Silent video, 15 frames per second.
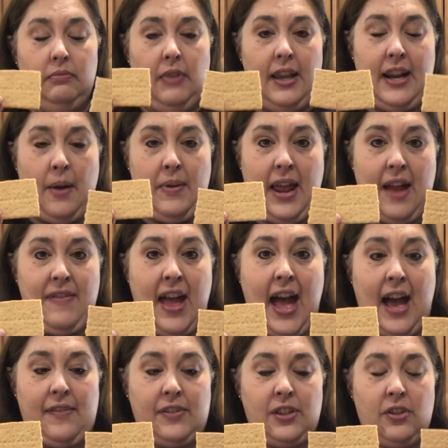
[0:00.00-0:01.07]
and I would have
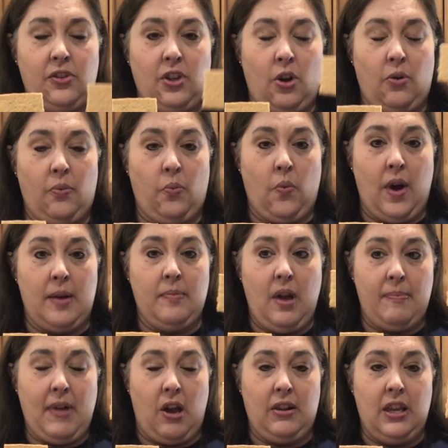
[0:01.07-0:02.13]
halves. So one
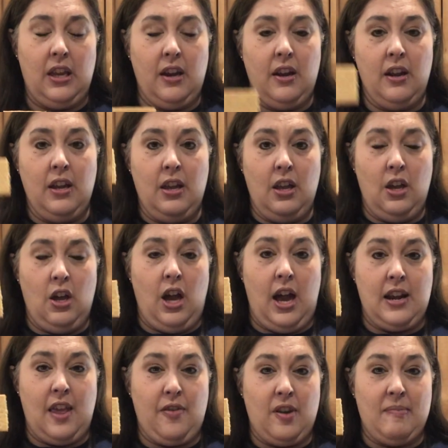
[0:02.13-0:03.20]
amount here,
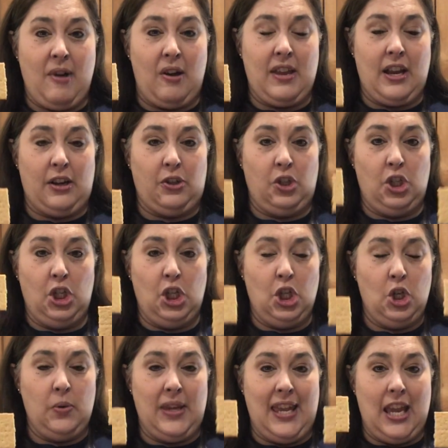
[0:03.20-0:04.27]
another amount here, 2
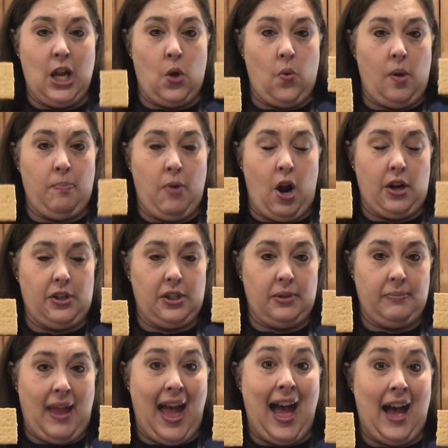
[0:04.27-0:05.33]
equal parts,
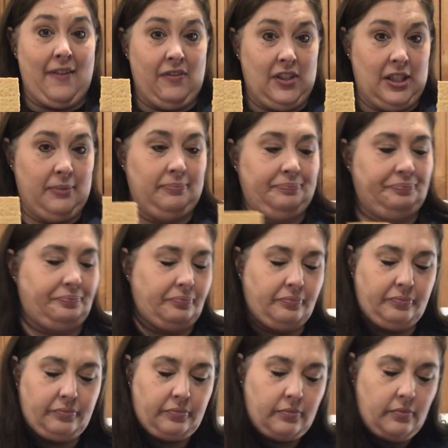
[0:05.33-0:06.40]
halves.
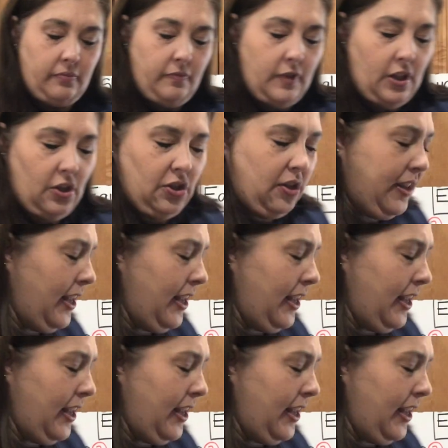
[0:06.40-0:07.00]
So